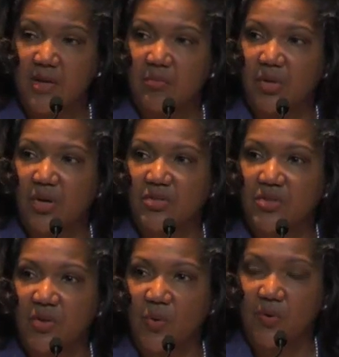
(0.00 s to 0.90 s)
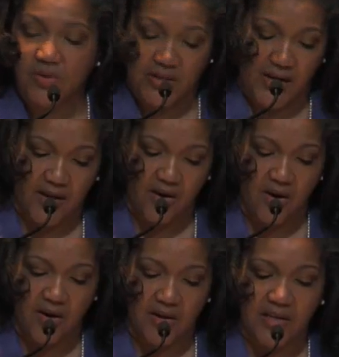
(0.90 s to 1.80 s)
because no tank
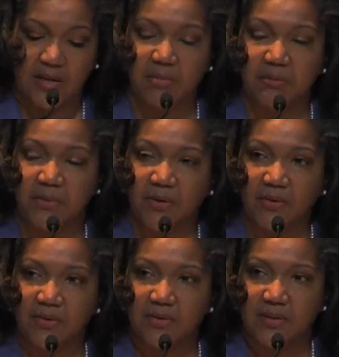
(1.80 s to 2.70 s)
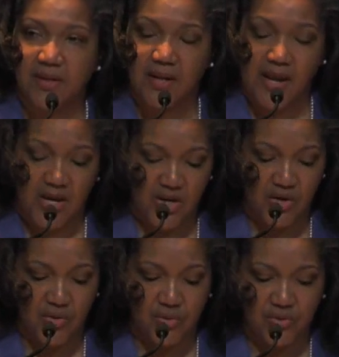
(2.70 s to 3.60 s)
car can be built and
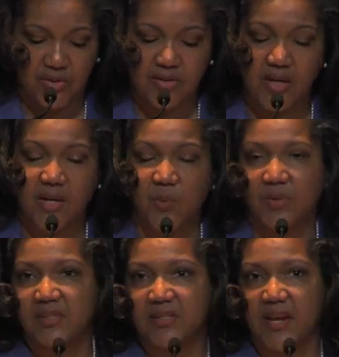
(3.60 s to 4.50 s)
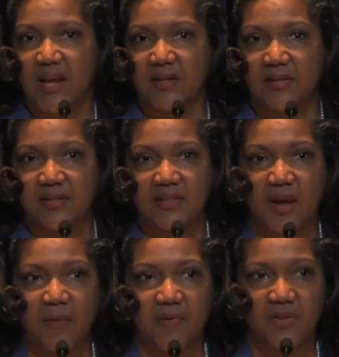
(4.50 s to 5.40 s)
used that could withstand
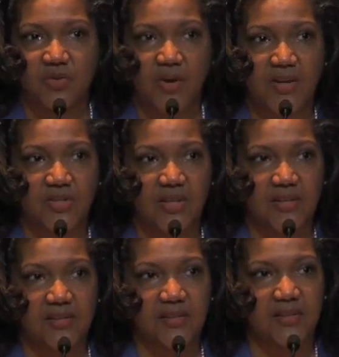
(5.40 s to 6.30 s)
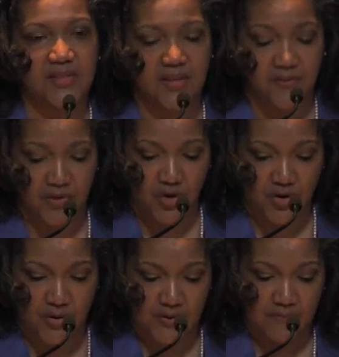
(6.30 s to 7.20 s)
some of the tragic incidents that have
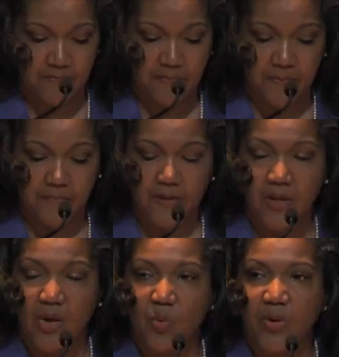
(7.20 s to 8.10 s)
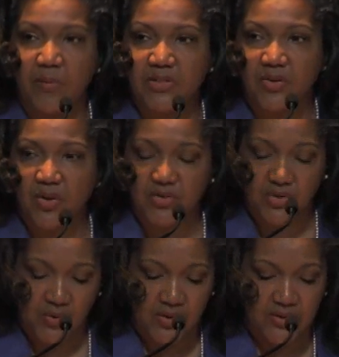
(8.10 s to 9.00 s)
occurred. We must
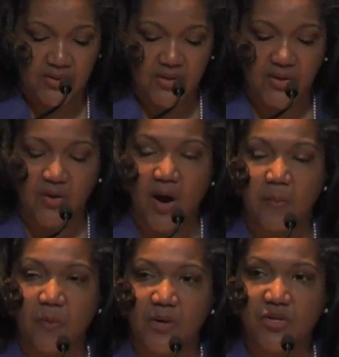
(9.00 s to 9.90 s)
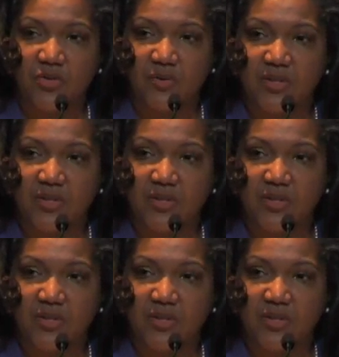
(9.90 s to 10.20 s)
also consider operational